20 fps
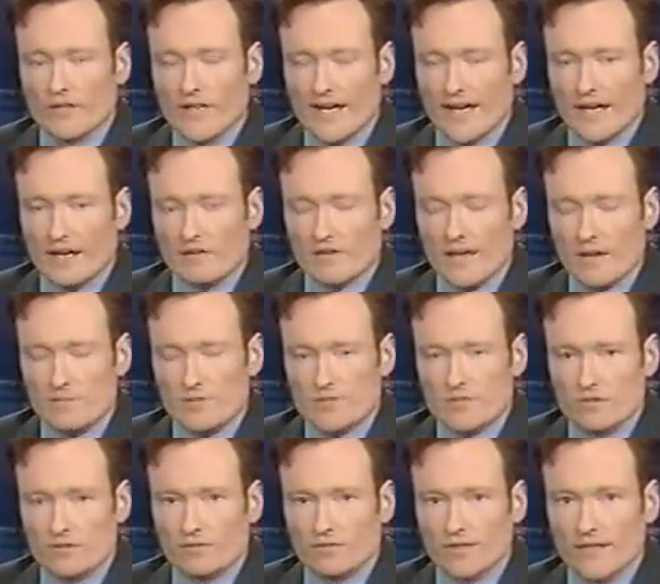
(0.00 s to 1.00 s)
to air an
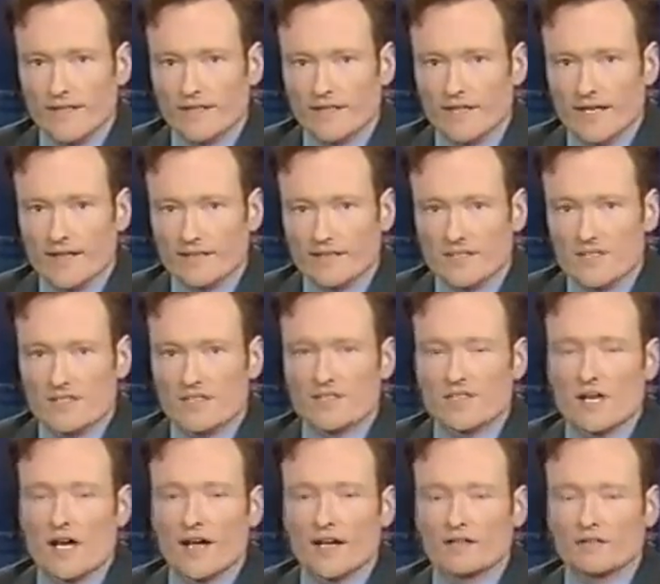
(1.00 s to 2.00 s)
episode of Late Night that's
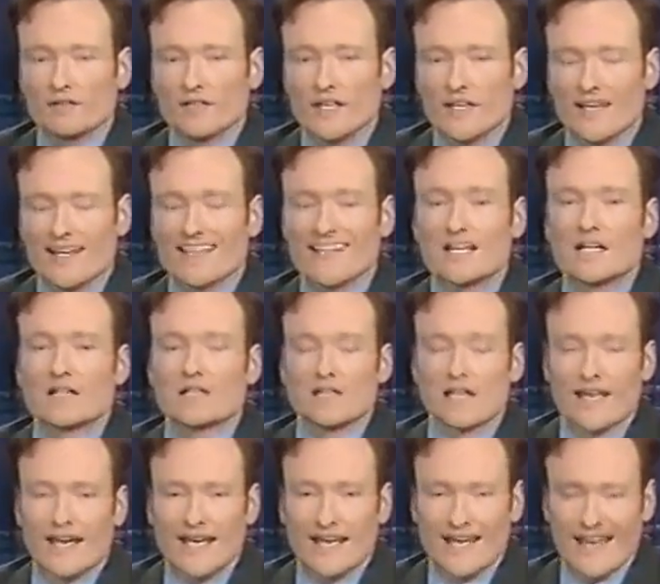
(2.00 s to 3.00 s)
entirely in
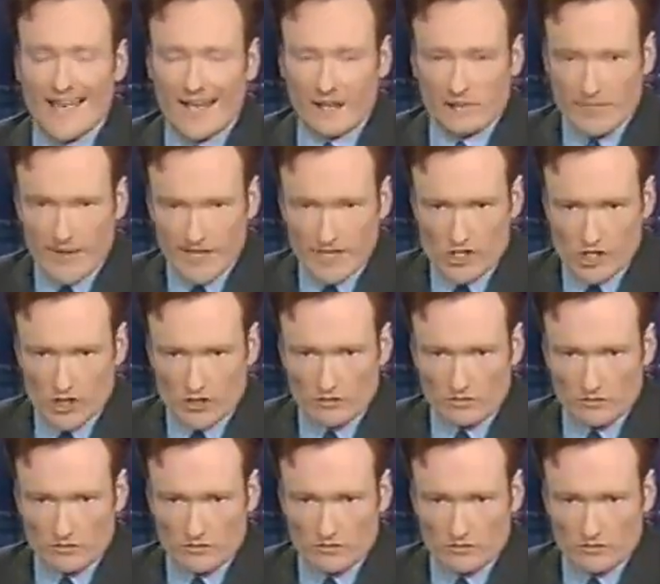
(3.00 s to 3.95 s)
clay animation.